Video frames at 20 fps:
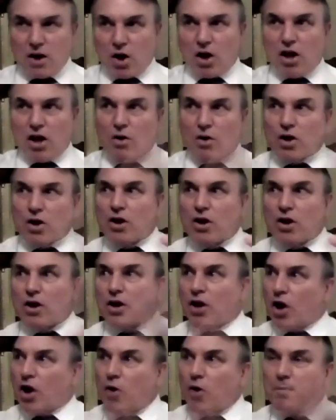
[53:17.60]
you know,
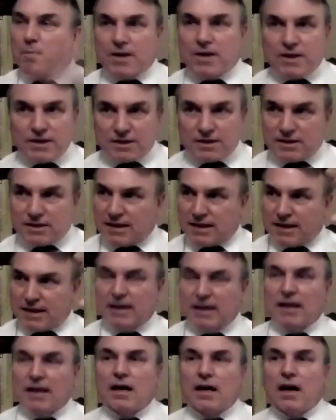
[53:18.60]

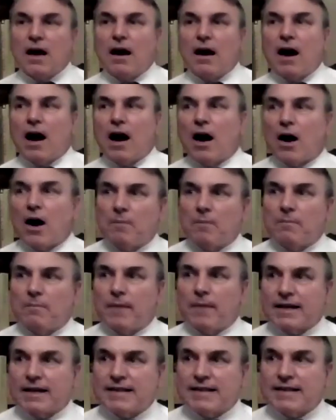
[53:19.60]
copiously, um,
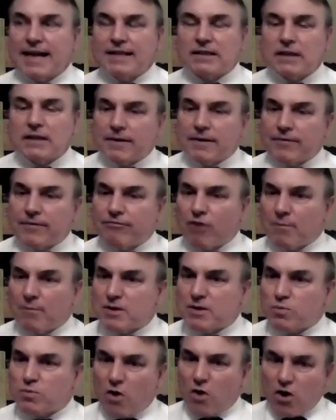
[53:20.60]
extensively from
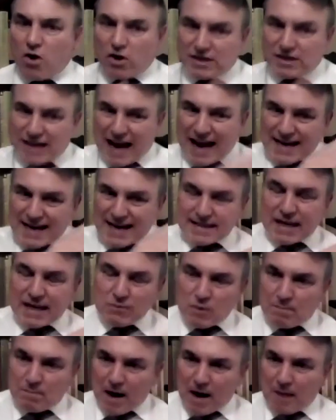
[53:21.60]
his works as they
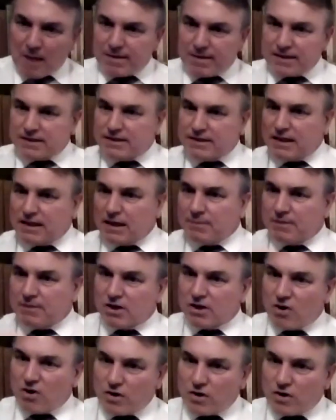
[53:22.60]
were published, seeing the
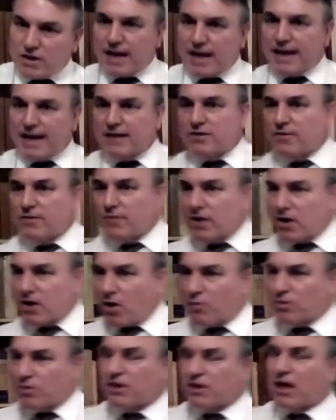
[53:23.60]
context of the
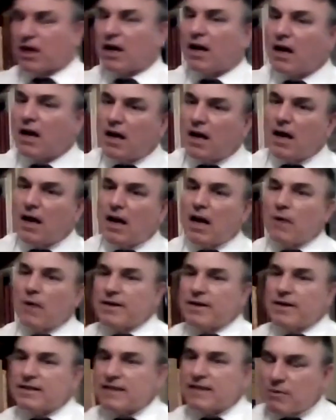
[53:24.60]
culture in
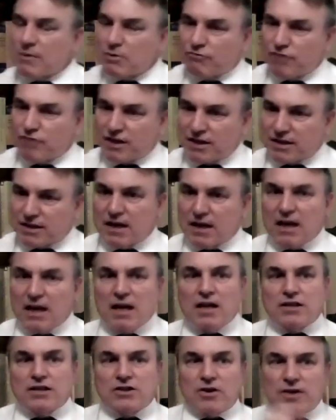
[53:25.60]
which they were written.
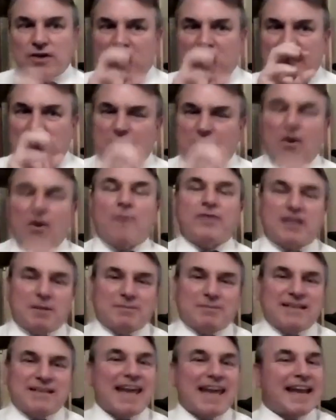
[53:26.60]
So, and i have obviously,
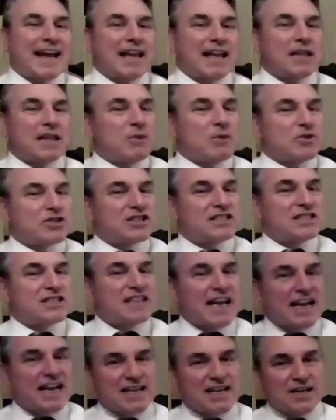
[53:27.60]
I'm taking out the most
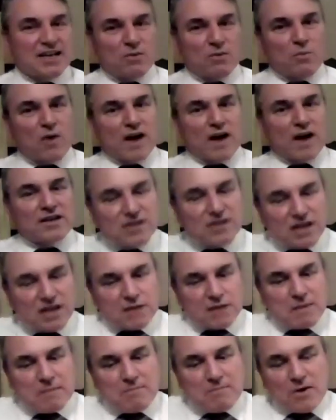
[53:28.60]
salient ones that are
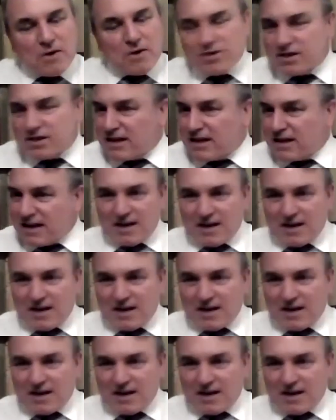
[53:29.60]
going to be most,